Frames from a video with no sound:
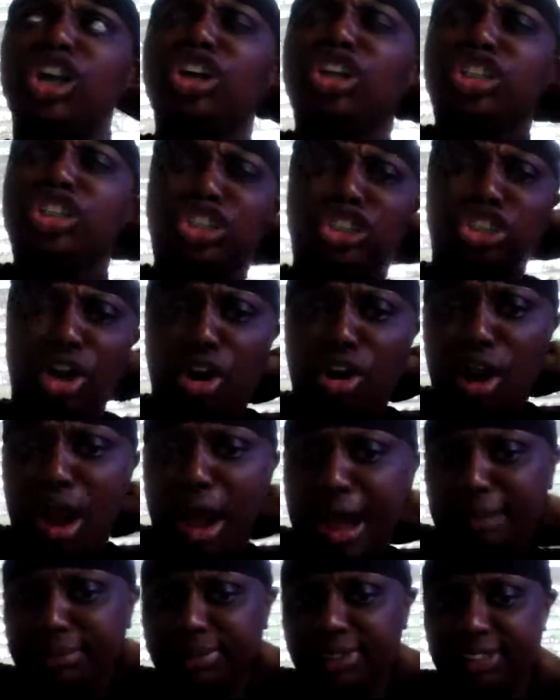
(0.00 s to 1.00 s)
So
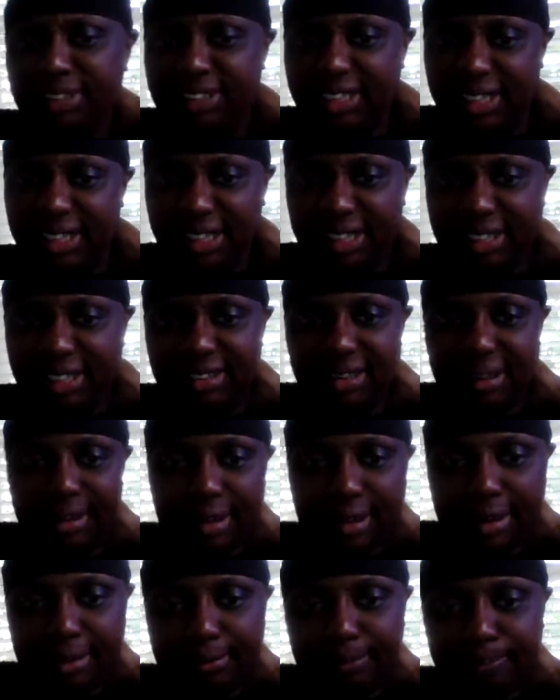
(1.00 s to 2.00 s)
I'm sitting
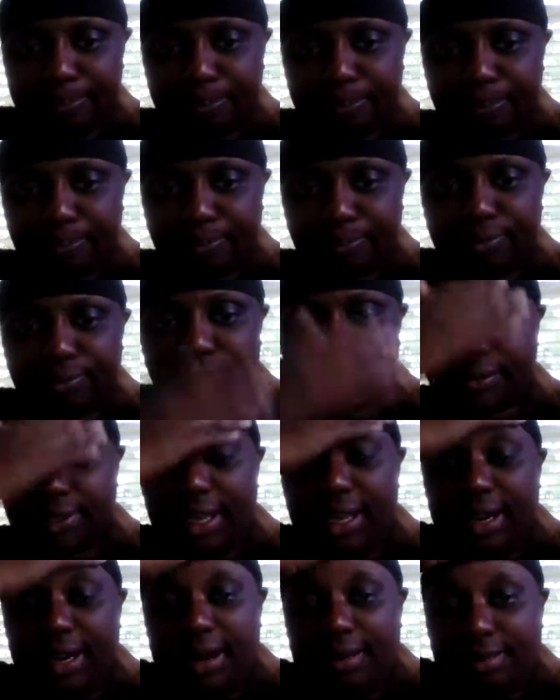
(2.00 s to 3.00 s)
there
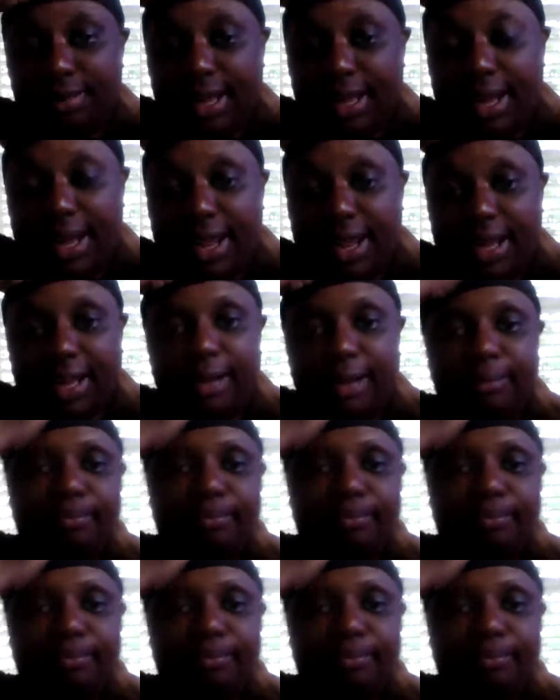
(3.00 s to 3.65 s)
and I'm like,